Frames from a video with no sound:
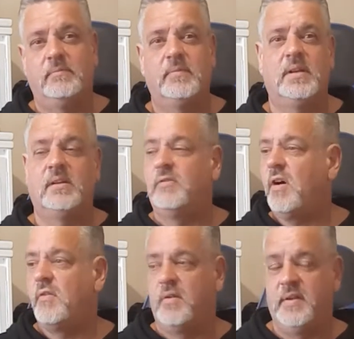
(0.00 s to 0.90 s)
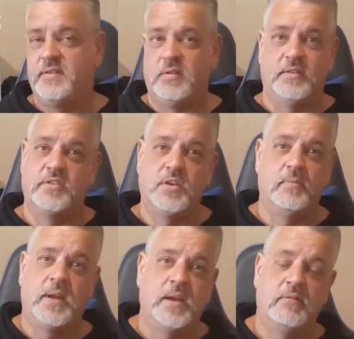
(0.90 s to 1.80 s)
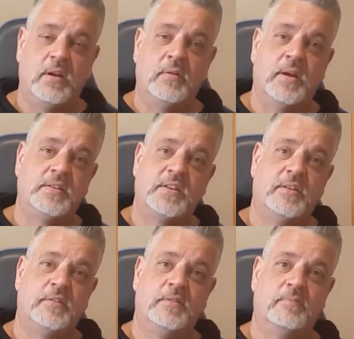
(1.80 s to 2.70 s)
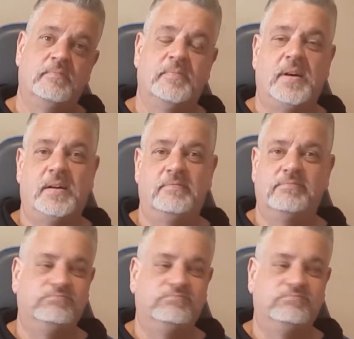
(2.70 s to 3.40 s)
I always like the Terminator anyway, so I've